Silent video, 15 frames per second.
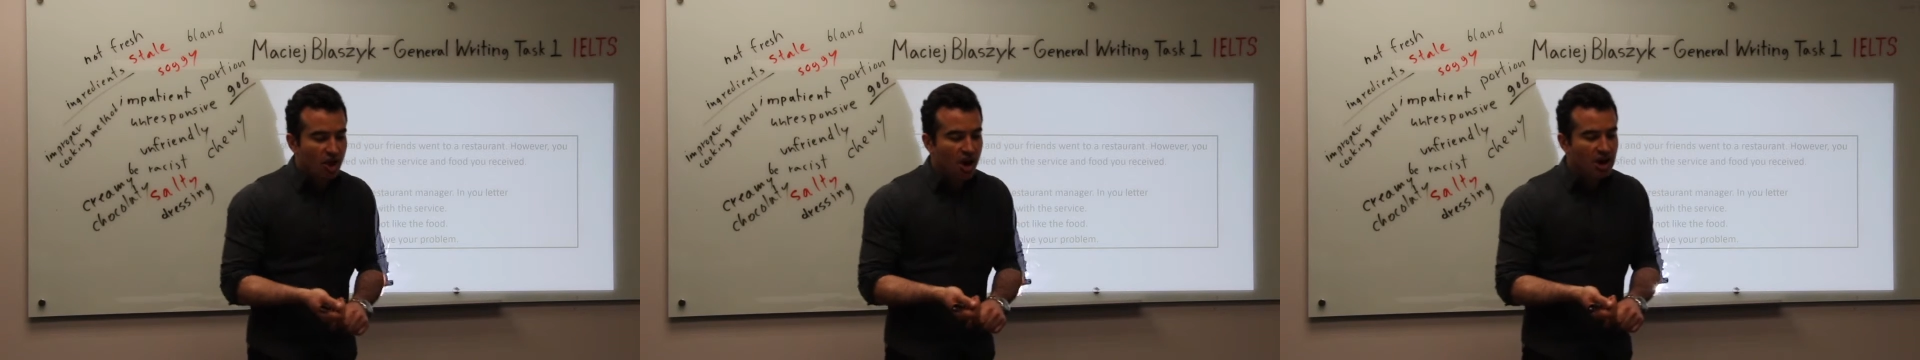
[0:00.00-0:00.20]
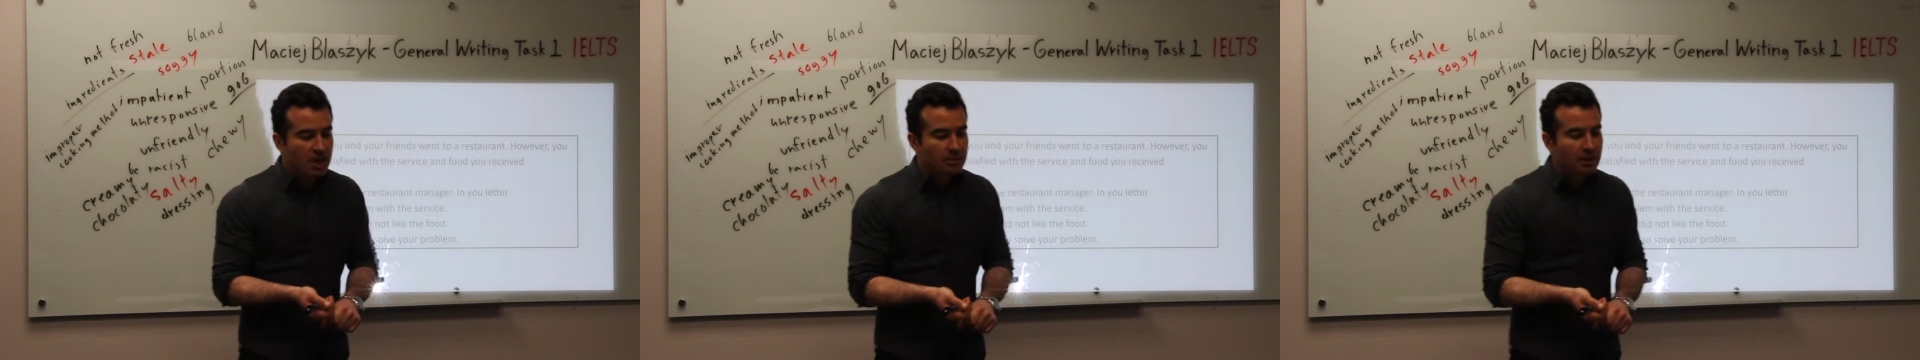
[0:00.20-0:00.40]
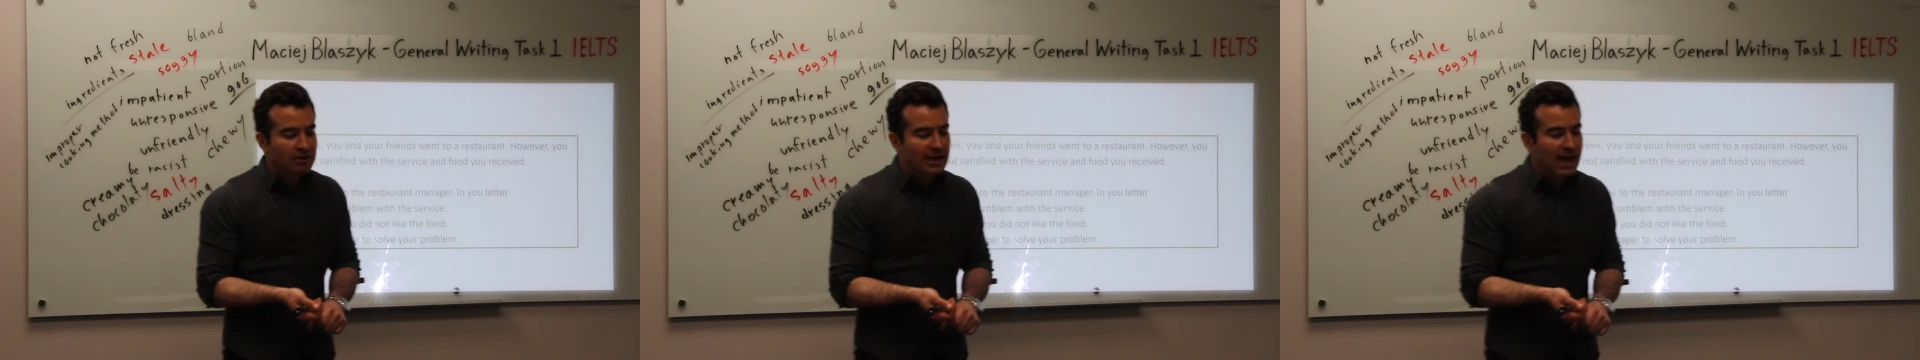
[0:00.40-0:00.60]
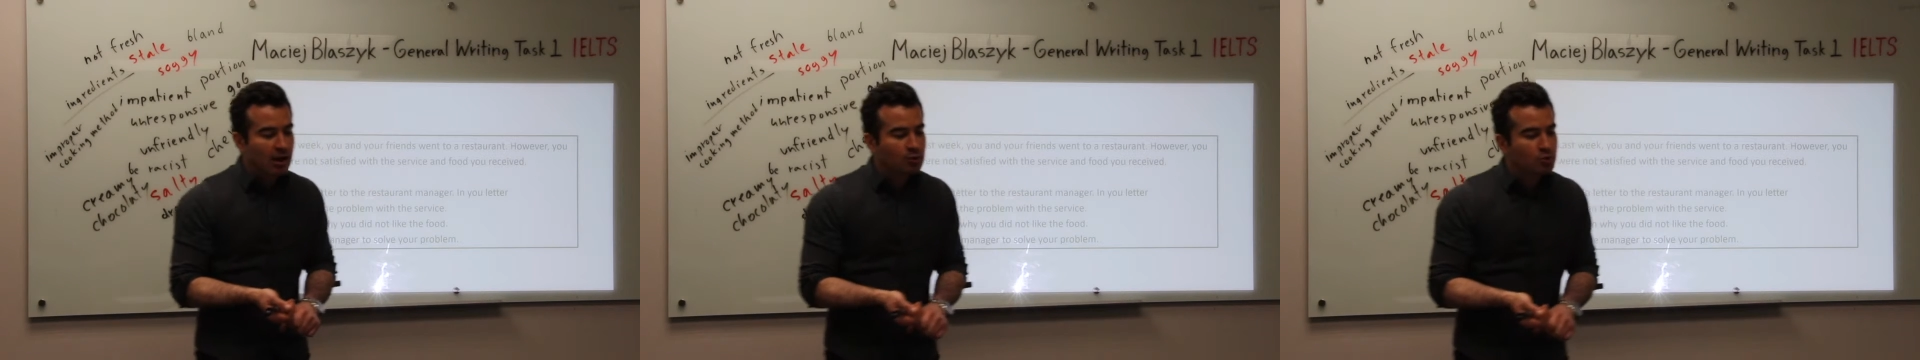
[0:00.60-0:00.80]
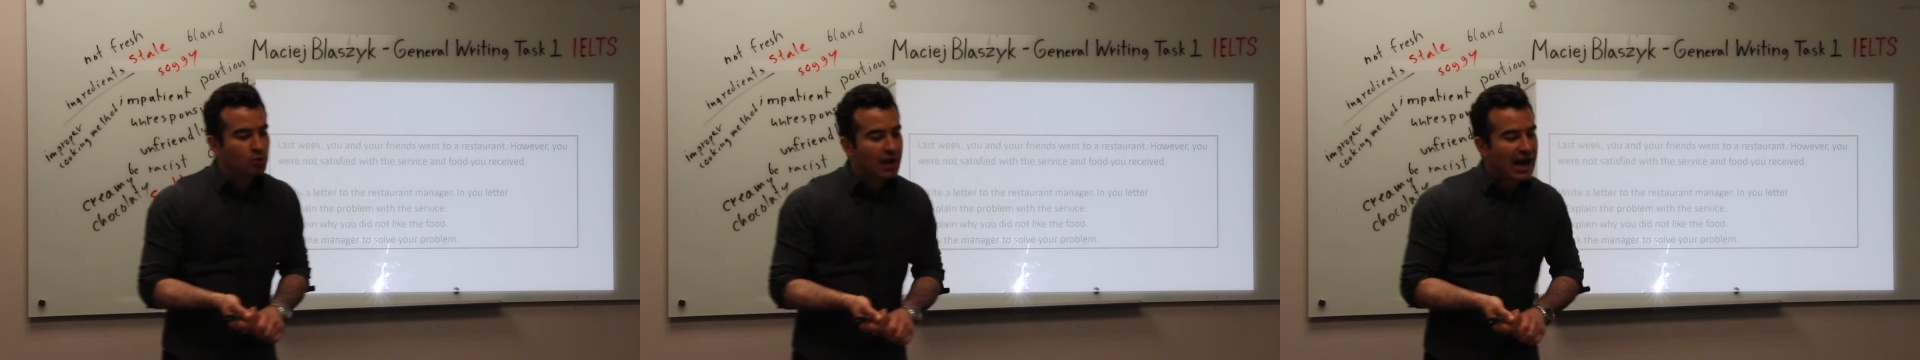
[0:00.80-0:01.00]
talk about
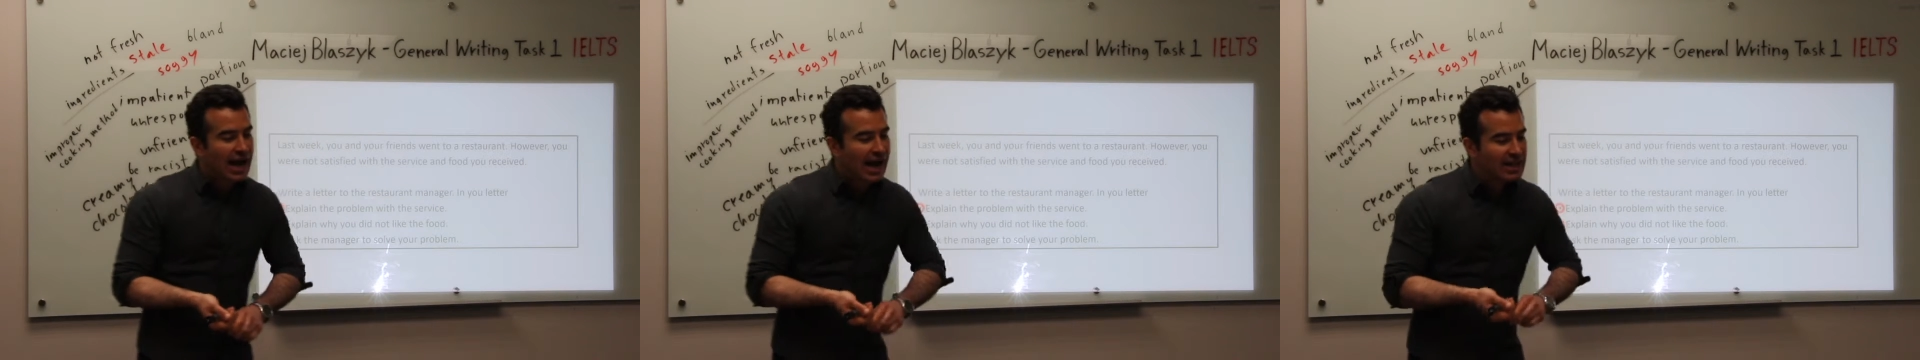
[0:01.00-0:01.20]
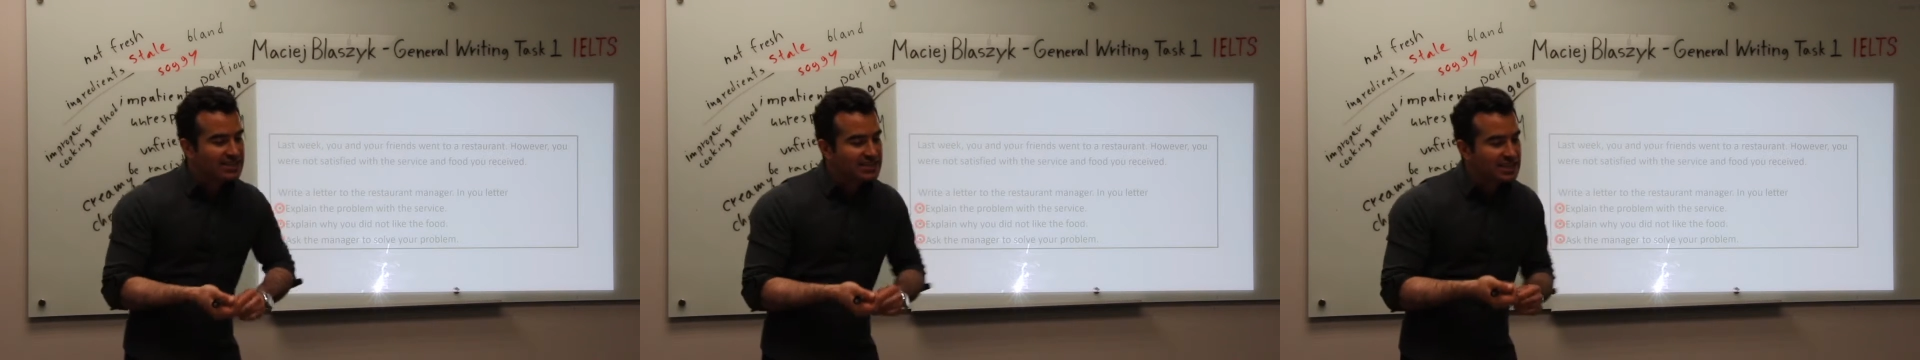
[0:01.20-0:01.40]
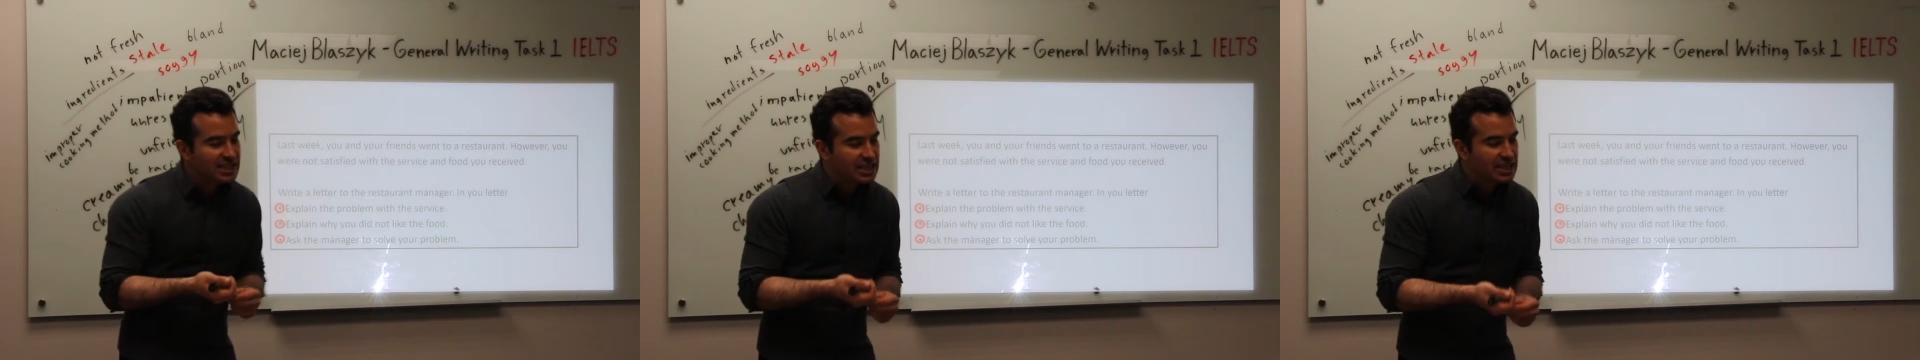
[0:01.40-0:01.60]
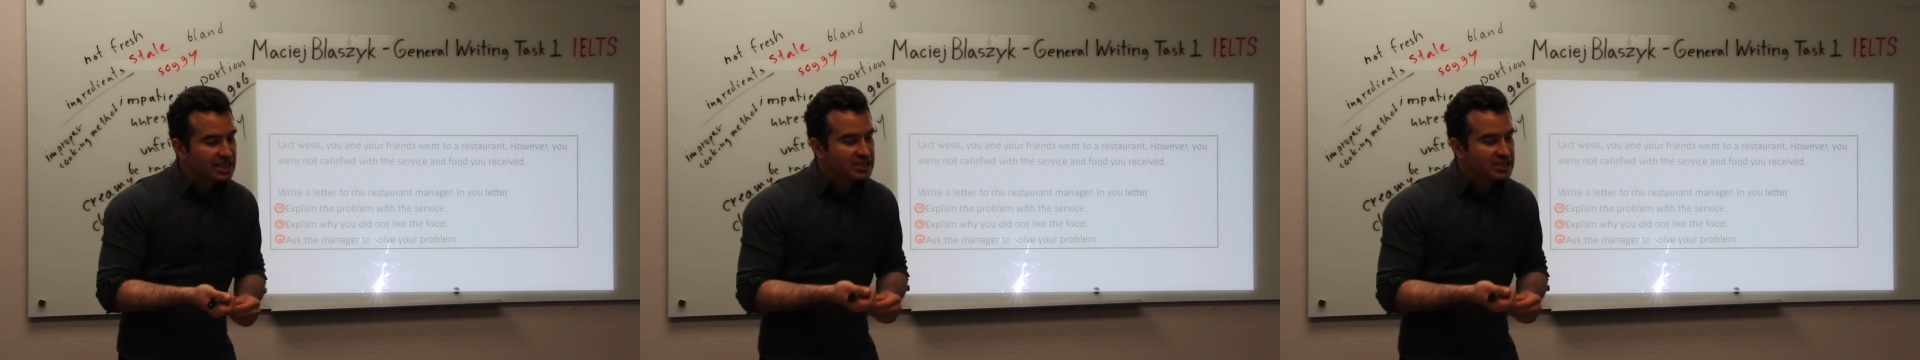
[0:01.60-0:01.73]
how to ask